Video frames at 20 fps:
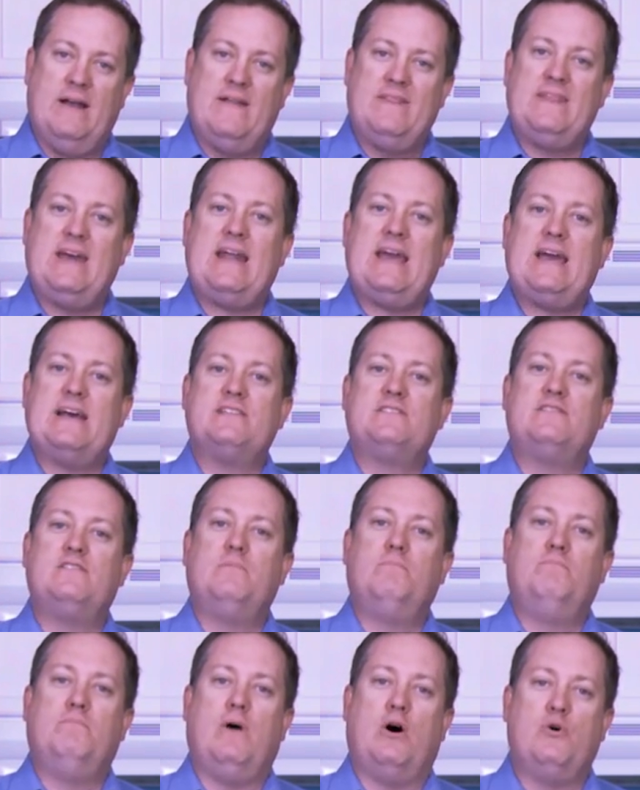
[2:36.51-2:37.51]
that has the
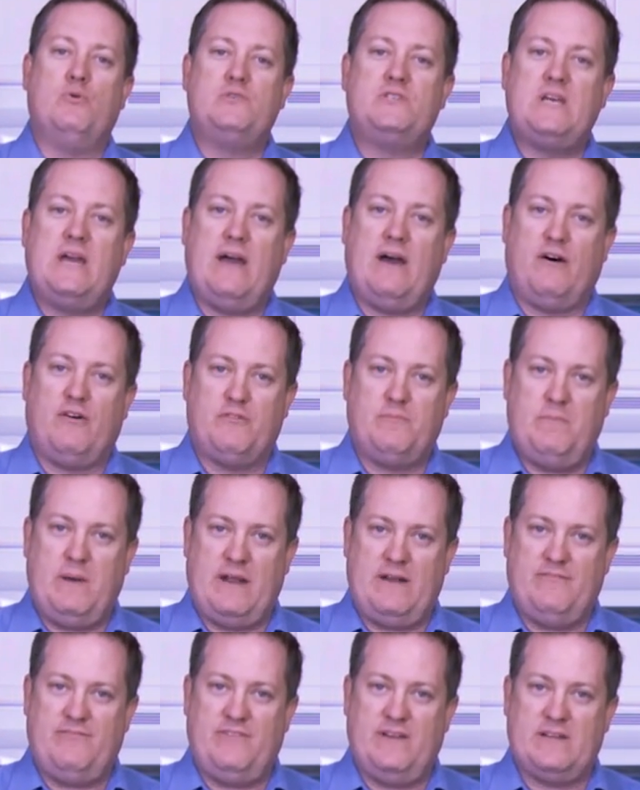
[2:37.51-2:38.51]
most health
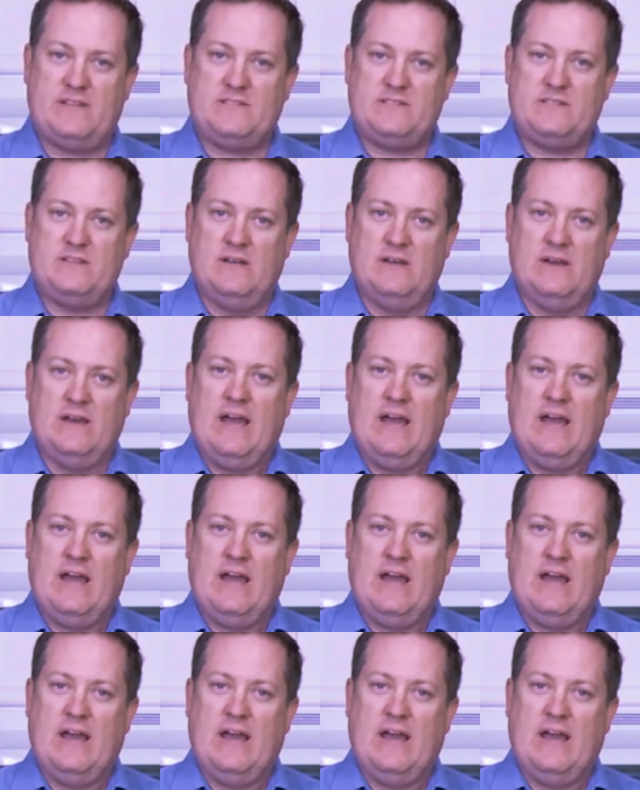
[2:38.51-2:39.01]
benefits.